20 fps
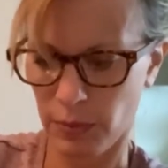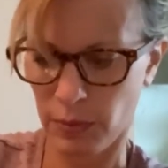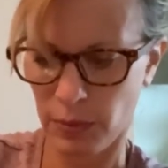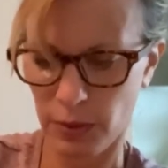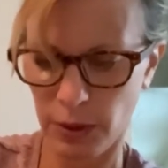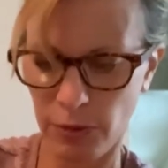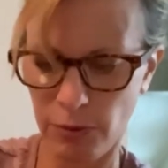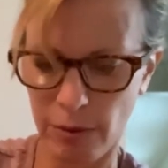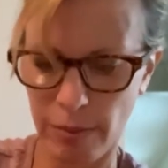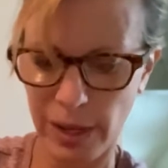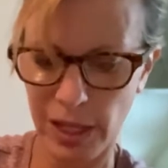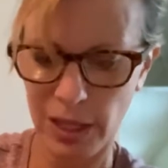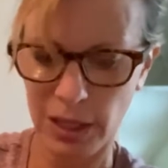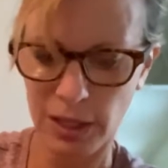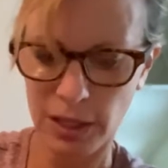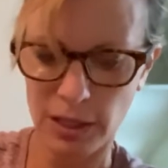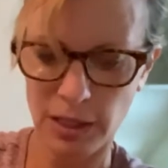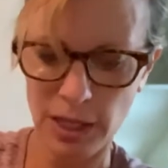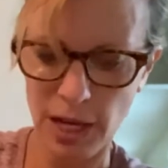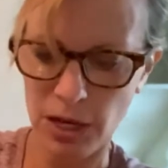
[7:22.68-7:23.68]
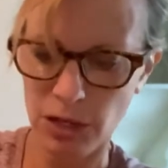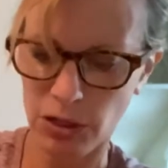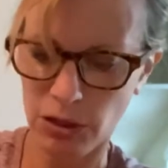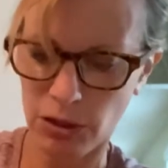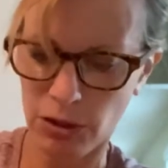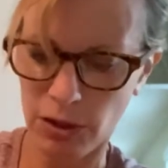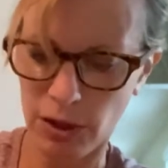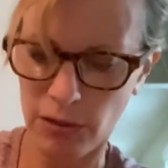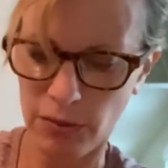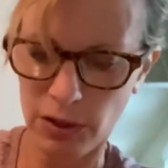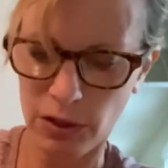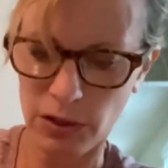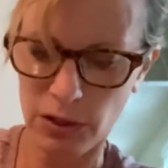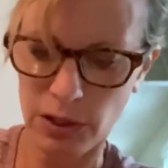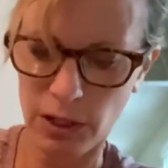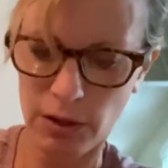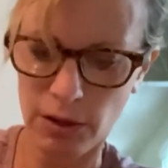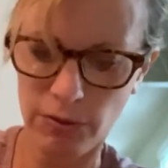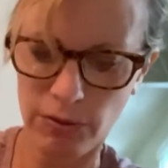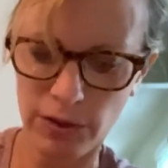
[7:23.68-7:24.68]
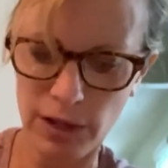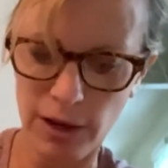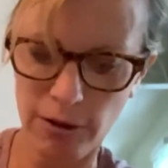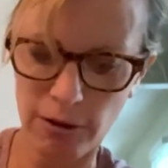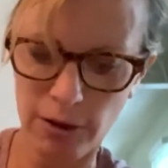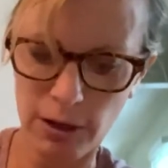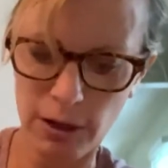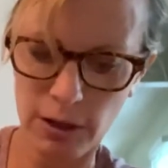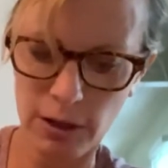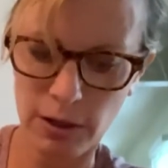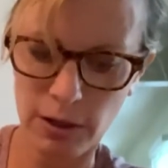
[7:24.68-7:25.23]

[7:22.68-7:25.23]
We made the center of our sunflower,